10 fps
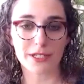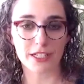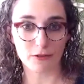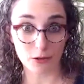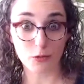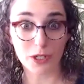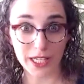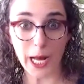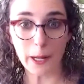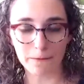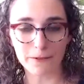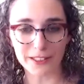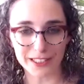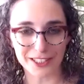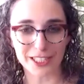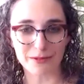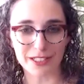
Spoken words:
it was really helpful in terms